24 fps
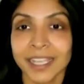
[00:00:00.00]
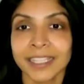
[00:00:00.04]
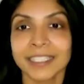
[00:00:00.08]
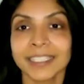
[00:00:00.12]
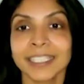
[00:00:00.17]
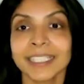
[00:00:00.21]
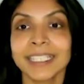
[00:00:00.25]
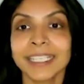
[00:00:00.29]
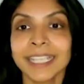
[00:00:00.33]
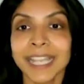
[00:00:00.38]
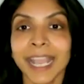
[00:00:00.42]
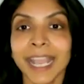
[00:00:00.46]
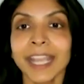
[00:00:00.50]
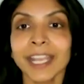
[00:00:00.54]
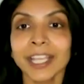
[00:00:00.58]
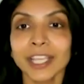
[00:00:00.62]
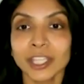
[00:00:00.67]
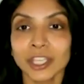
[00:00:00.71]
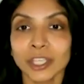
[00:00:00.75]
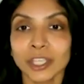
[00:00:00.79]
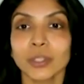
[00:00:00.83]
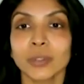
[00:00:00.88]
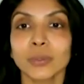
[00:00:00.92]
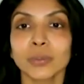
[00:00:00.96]
to get
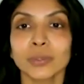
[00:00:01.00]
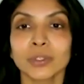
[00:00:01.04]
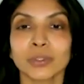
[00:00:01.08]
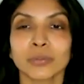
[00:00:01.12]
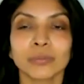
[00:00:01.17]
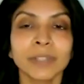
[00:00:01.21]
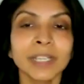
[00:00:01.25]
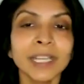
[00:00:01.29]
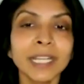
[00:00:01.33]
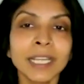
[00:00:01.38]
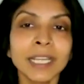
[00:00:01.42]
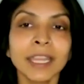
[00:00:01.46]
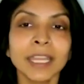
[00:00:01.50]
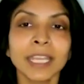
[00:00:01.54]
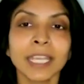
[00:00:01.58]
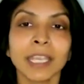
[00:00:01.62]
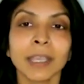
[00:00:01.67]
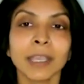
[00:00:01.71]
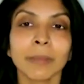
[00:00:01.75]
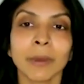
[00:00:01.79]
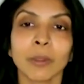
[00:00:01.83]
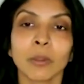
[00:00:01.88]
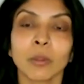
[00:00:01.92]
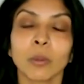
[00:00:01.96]
you to really think
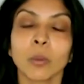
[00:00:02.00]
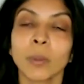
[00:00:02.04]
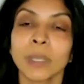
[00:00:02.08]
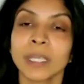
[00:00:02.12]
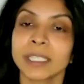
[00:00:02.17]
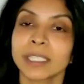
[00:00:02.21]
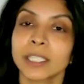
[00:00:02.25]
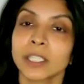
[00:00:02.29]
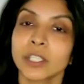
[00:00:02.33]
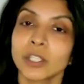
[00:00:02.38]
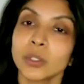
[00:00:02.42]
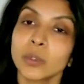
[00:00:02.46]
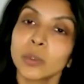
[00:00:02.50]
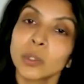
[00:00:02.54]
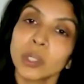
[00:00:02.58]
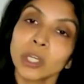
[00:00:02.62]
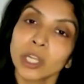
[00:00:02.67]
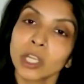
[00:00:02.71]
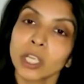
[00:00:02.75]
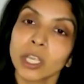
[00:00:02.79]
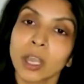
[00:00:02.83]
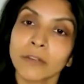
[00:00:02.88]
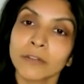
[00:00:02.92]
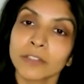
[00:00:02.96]
about the ways that you can
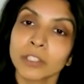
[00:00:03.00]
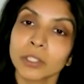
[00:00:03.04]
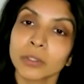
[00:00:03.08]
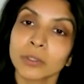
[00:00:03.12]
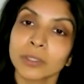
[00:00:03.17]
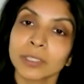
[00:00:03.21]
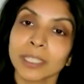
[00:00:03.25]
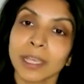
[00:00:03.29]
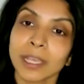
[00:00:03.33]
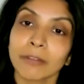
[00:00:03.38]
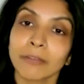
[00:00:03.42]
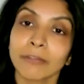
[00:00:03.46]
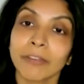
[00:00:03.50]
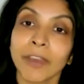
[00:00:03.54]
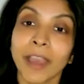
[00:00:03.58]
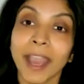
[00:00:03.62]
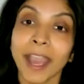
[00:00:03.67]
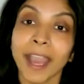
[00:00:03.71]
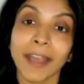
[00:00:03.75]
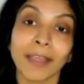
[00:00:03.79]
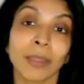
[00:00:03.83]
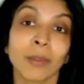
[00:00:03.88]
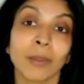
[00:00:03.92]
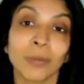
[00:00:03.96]
look after yourself
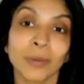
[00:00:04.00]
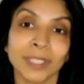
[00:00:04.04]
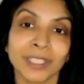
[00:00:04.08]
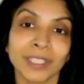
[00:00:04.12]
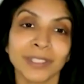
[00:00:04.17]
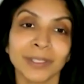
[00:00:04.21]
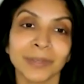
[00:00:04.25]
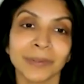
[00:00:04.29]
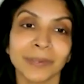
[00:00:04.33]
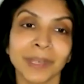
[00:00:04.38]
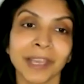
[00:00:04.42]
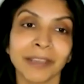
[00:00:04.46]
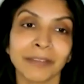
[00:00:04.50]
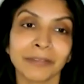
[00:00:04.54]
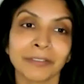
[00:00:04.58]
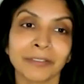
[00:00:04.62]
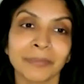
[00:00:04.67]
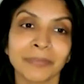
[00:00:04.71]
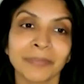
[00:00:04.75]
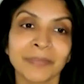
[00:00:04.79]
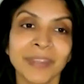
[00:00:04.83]
and the ones you love.